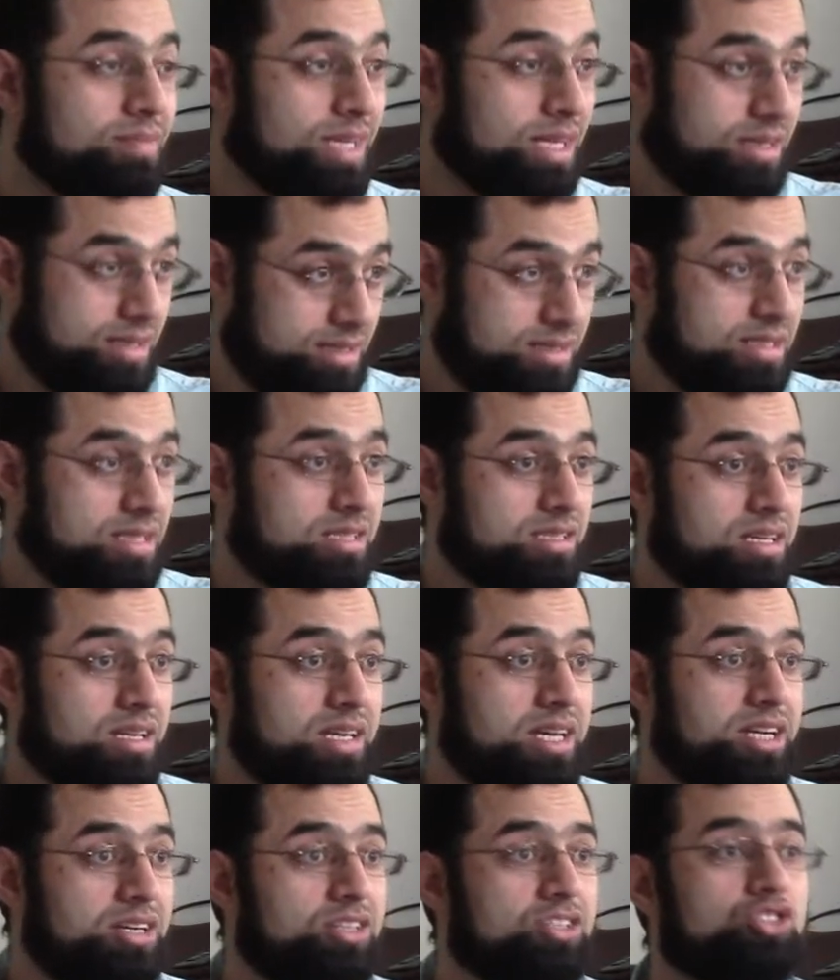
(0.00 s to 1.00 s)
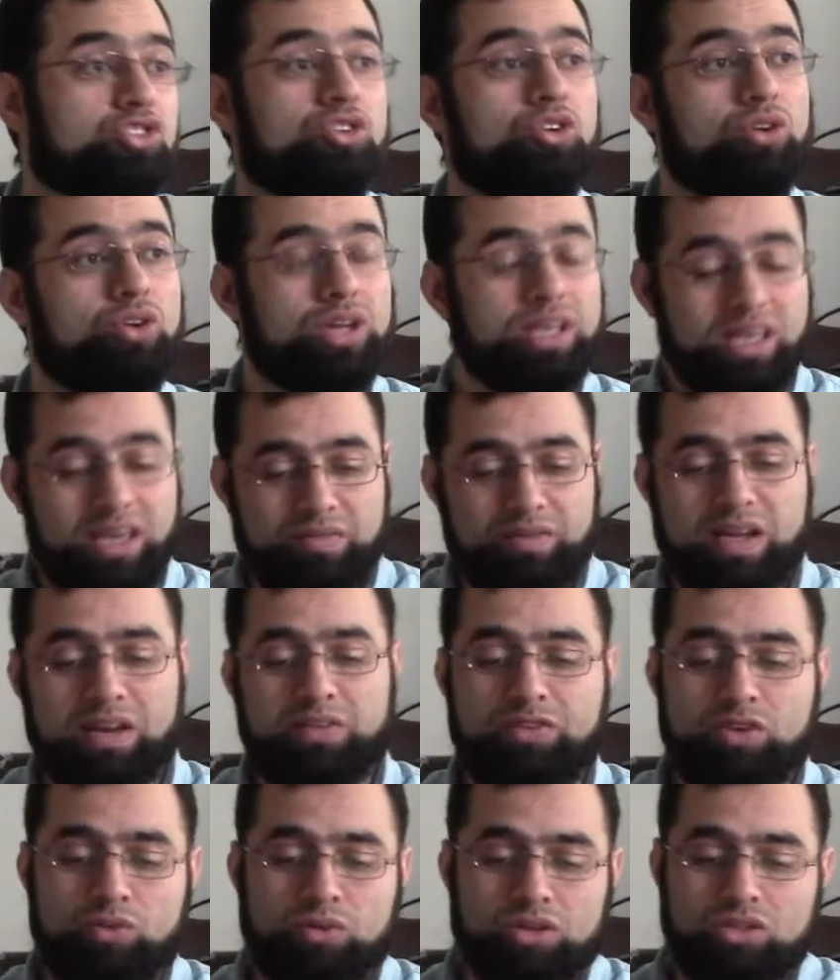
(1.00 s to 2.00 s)
Is this clear? So even
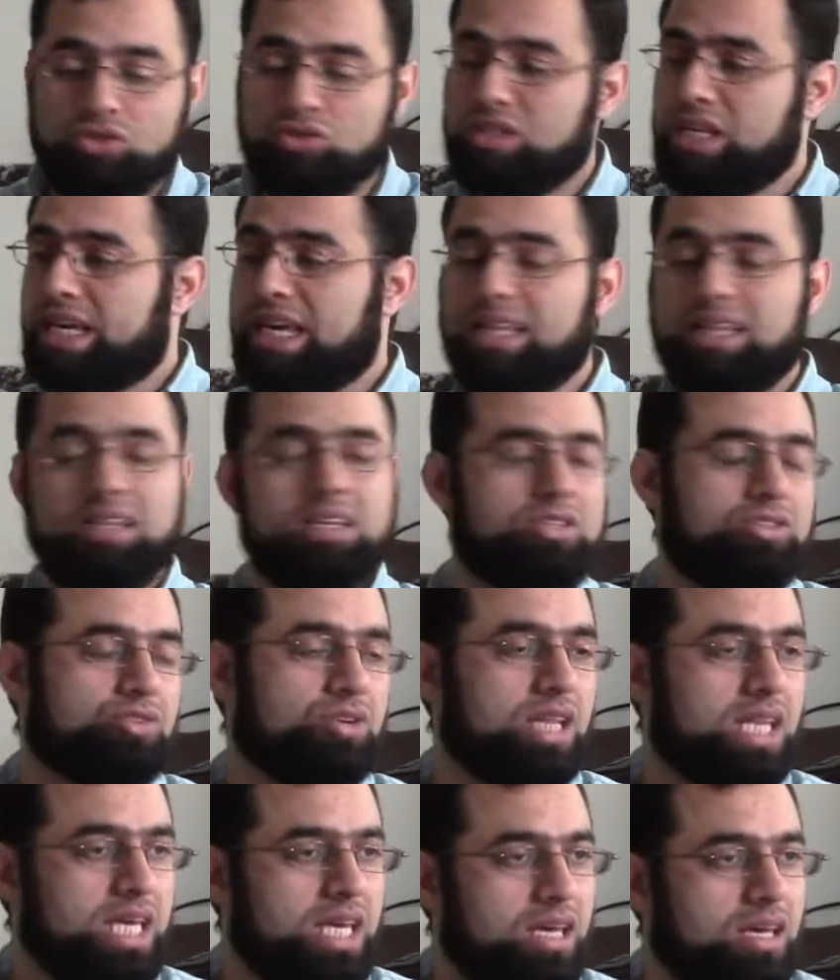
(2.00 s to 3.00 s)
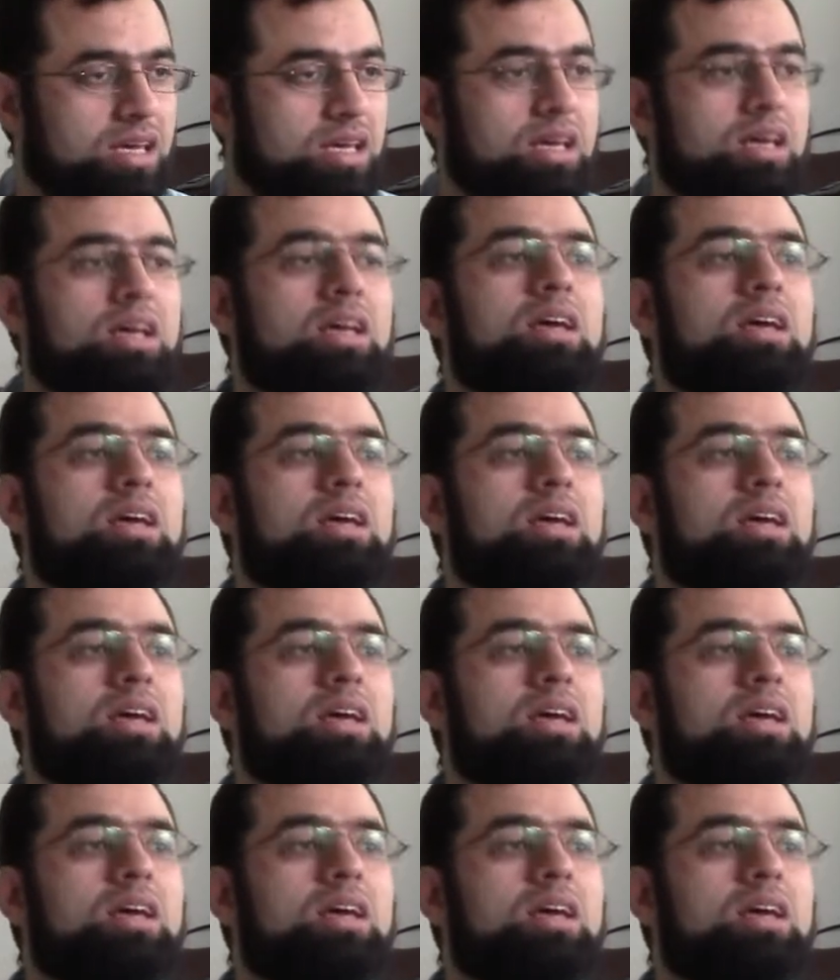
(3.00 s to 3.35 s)
if you want to take it literally,